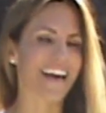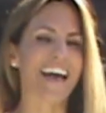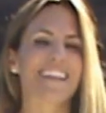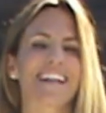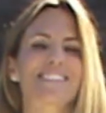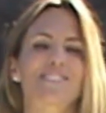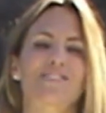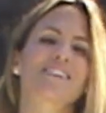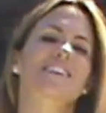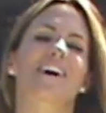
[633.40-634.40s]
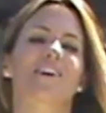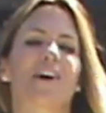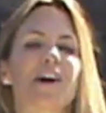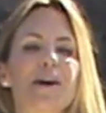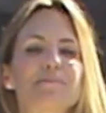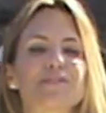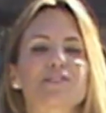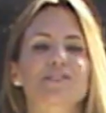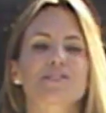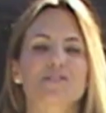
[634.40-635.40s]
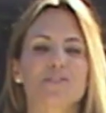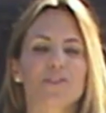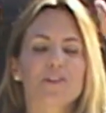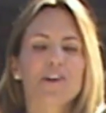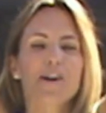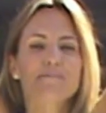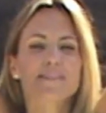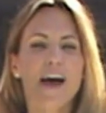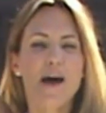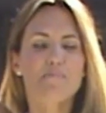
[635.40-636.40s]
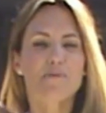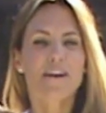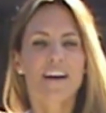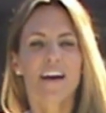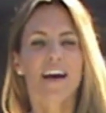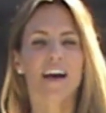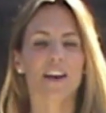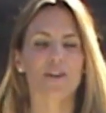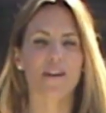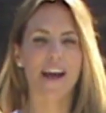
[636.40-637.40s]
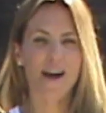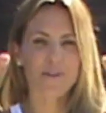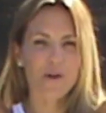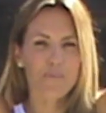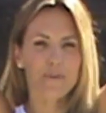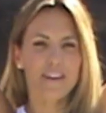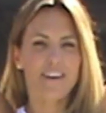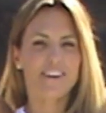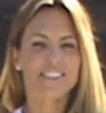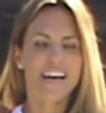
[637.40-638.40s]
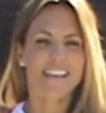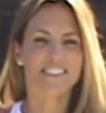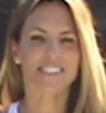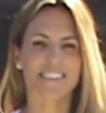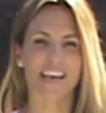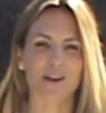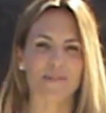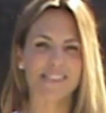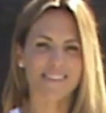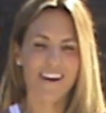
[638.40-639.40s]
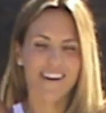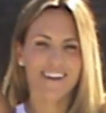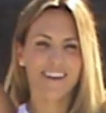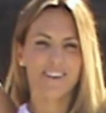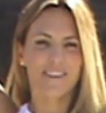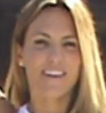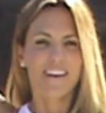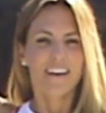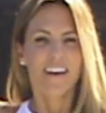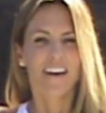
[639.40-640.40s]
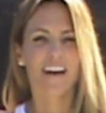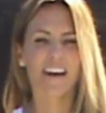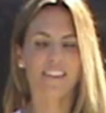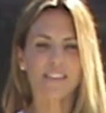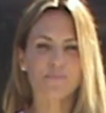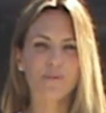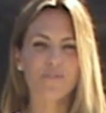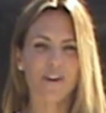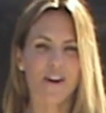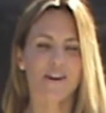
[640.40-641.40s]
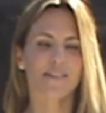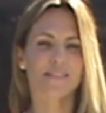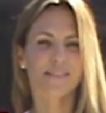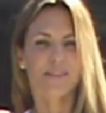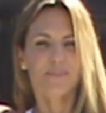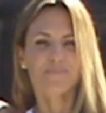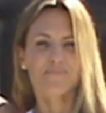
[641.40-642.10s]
and let's stretch out our arms. So you're just gonna circle your arms up and around, opening your chest just like we started, and let's reverse.